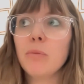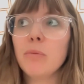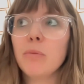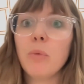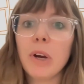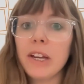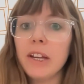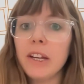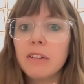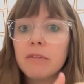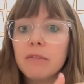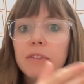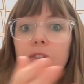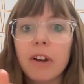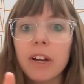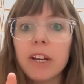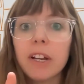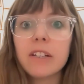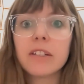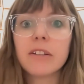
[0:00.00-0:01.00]
way of
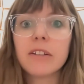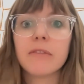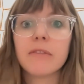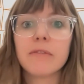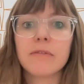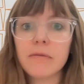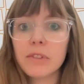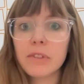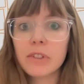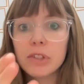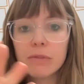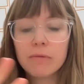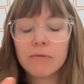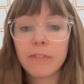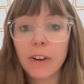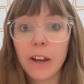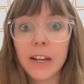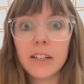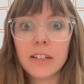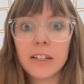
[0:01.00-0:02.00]
trying to
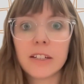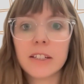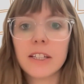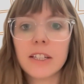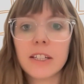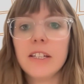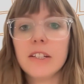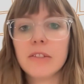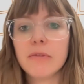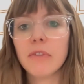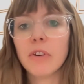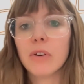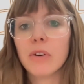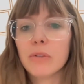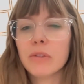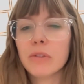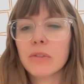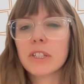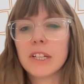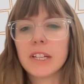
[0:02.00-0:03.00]
find these
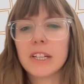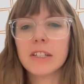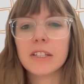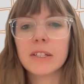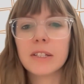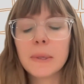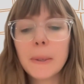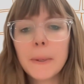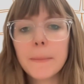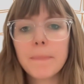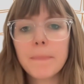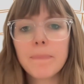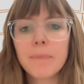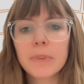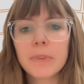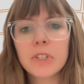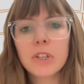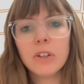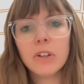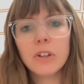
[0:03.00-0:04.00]
roles is
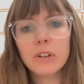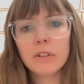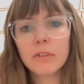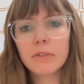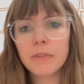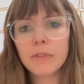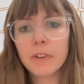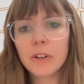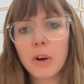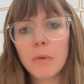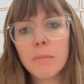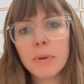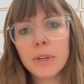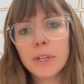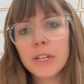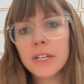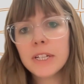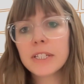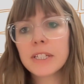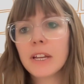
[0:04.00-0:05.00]
to look for
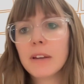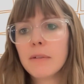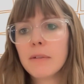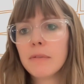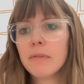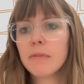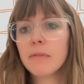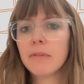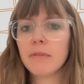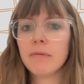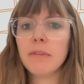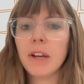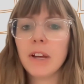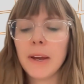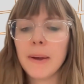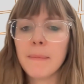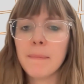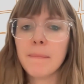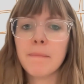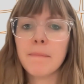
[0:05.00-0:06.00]
companies that
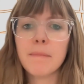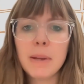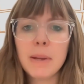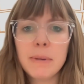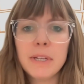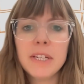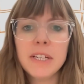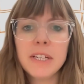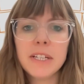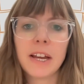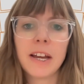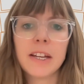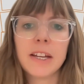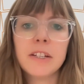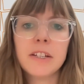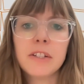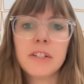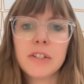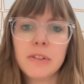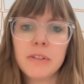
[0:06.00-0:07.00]
maybe
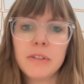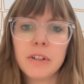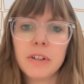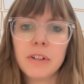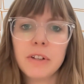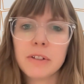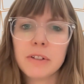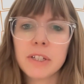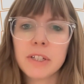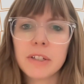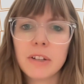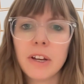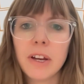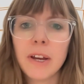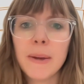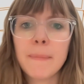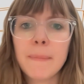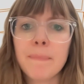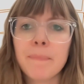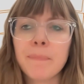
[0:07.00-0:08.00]
design studios
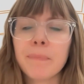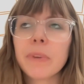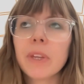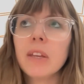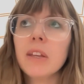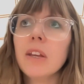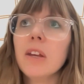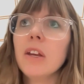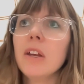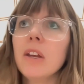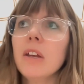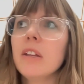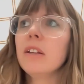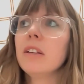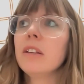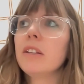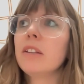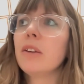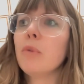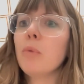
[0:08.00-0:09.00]

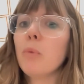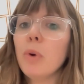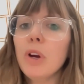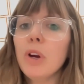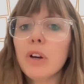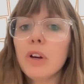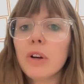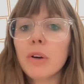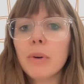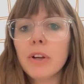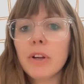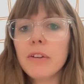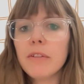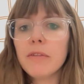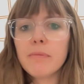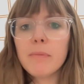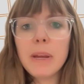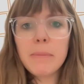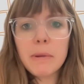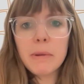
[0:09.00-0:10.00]
that work
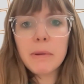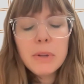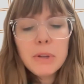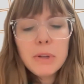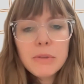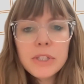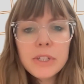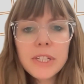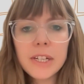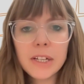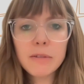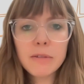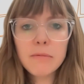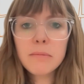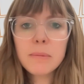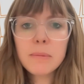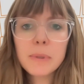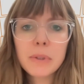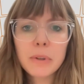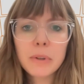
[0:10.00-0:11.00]
with maybe
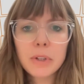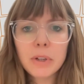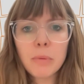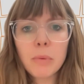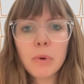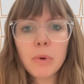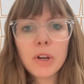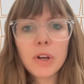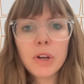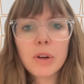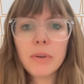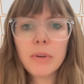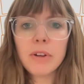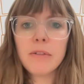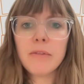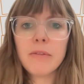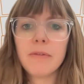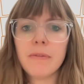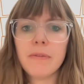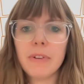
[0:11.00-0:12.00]
museums, or they work
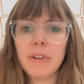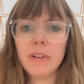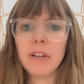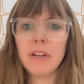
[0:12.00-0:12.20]
with